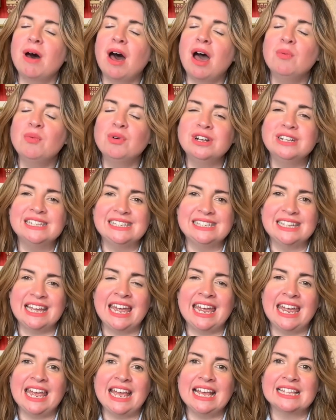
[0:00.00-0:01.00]
But I would
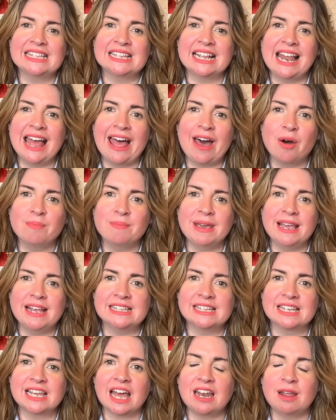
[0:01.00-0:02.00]
say it's allowed
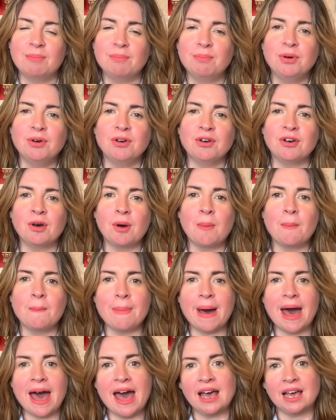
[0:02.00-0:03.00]
me to kind of put
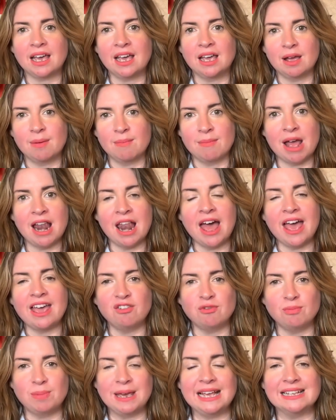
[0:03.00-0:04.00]
back my
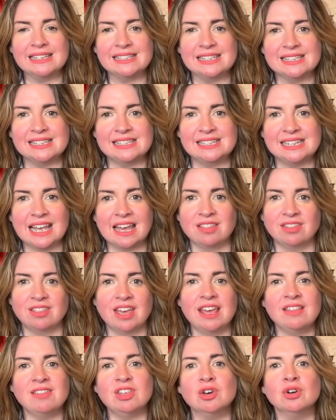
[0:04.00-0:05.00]
life pieces
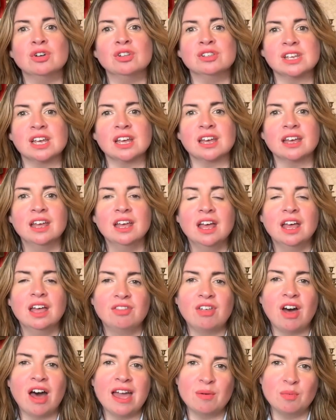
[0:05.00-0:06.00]
together in the order
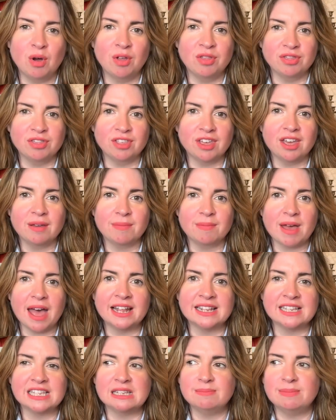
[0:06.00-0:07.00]
that I want them,
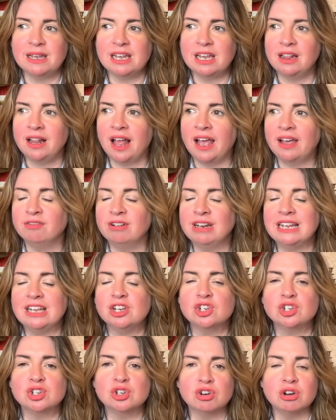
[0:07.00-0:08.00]
and to be like really
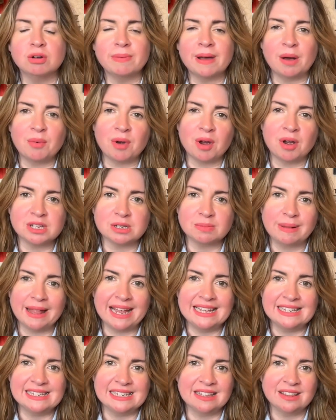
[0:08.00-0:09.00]
sure about where I was
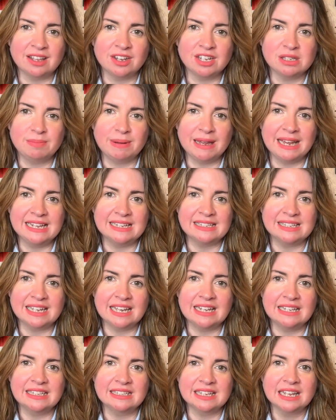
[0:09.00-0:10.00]
placing those
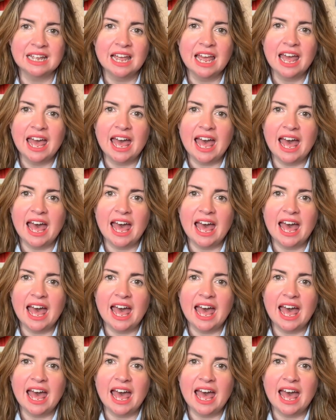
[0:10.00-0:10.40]
pieces.